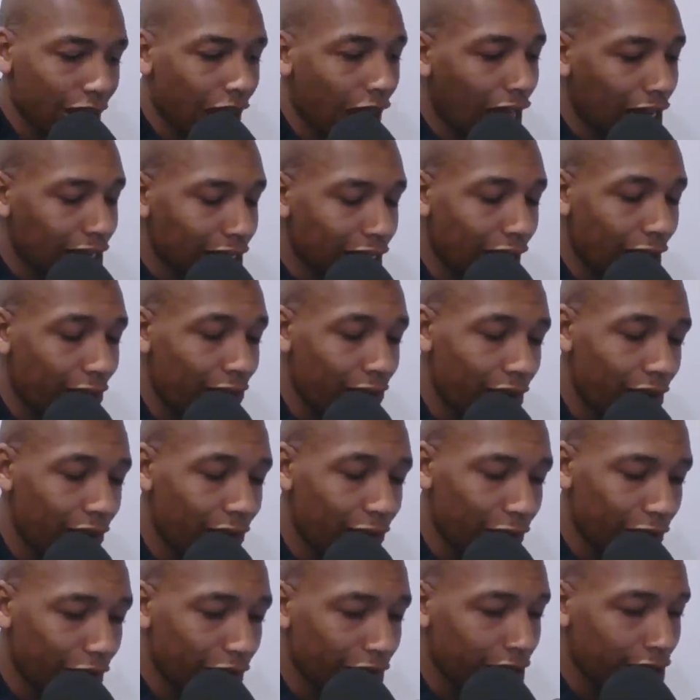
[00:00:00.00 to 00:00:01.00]
I definitely
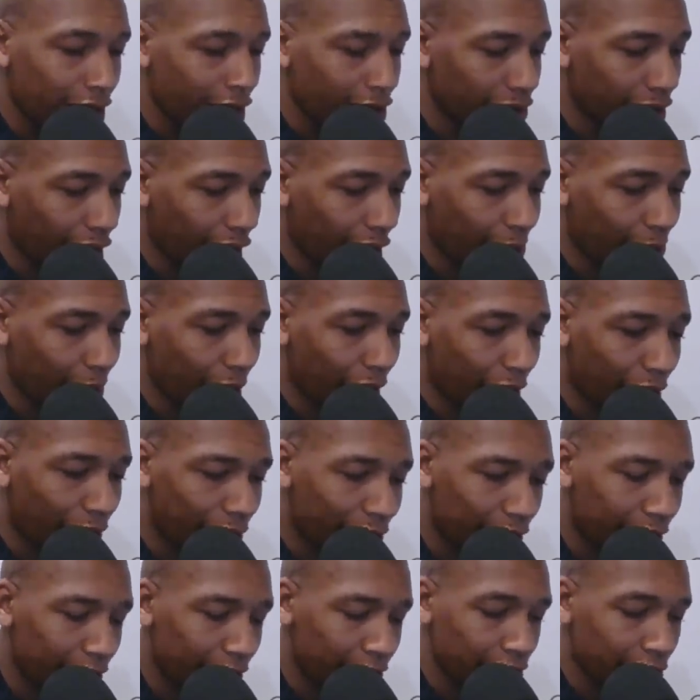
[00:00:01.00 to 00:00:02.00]
feel as though that, but I
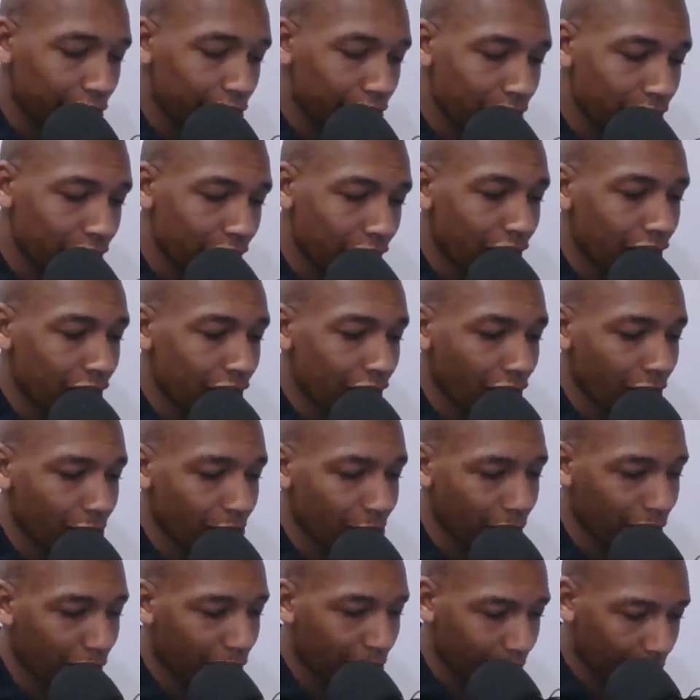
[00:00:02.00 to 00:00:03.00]
feel as though CNN is
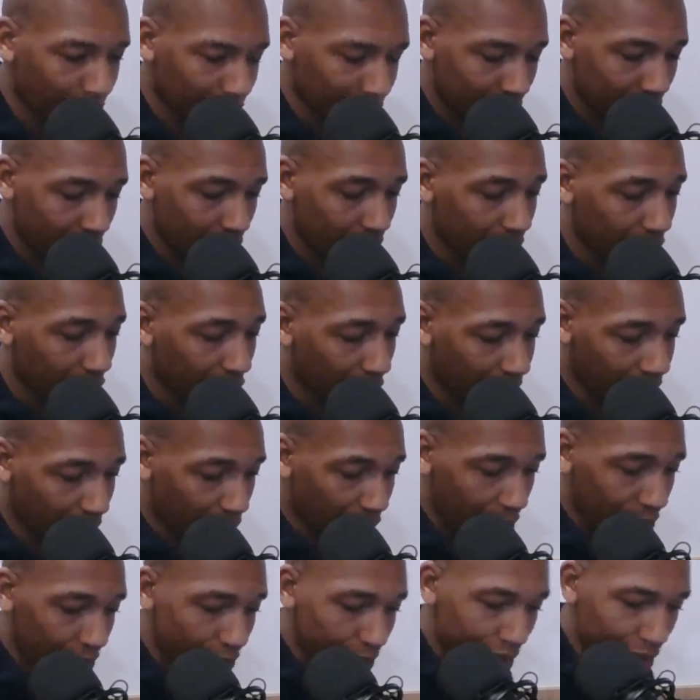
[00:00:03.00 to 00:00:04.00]
being misleading. Now,
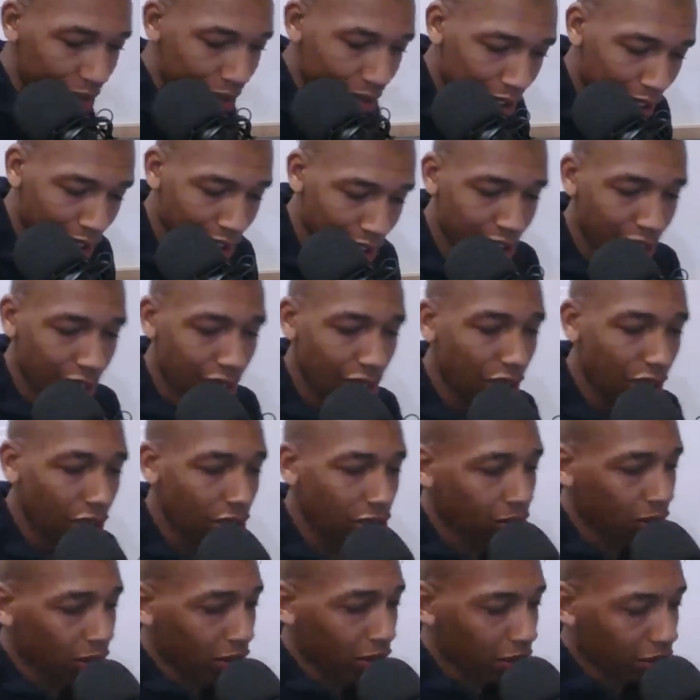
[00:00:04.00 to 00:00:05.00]
look, let's take y'all
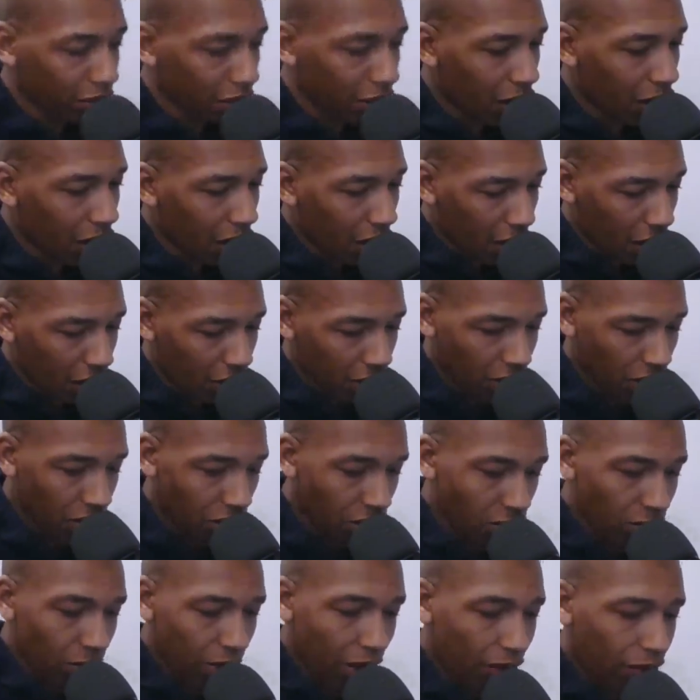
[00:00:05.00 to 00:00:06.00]
through this. The
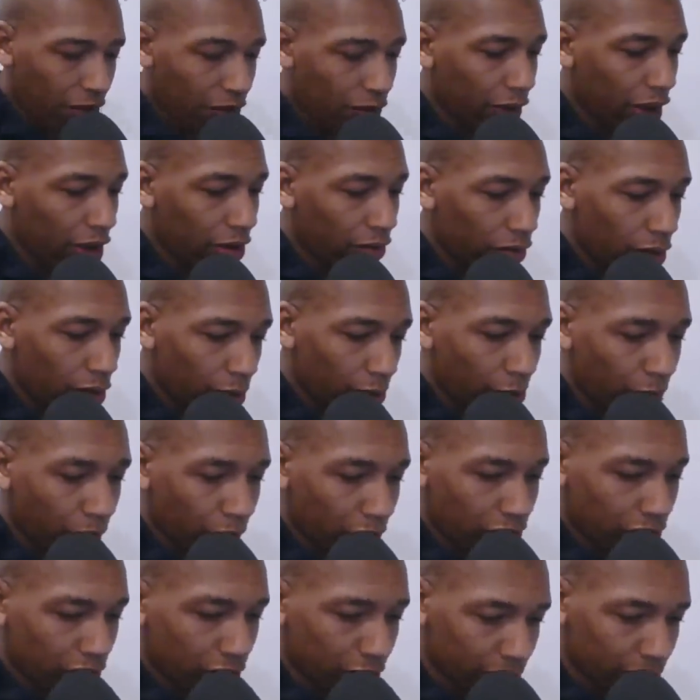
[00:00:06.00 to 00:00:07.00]
U.S. federal
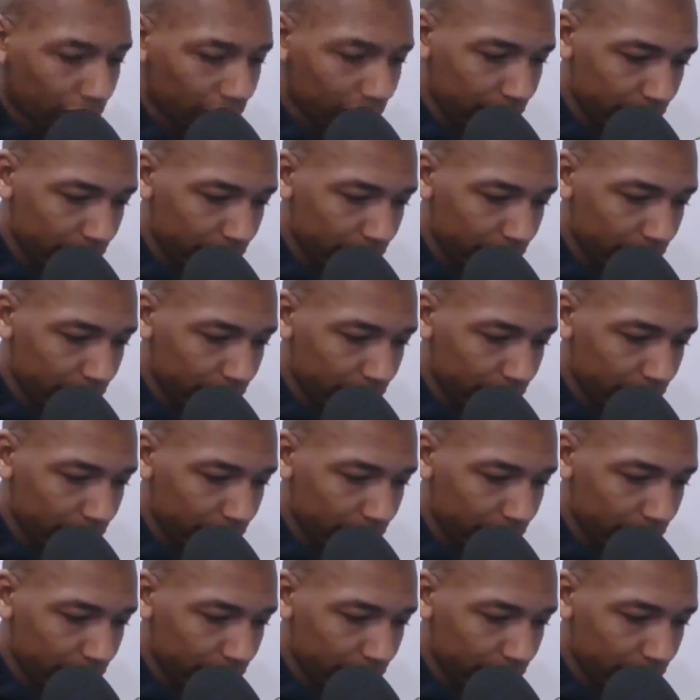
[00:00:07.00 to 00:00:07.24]
budget.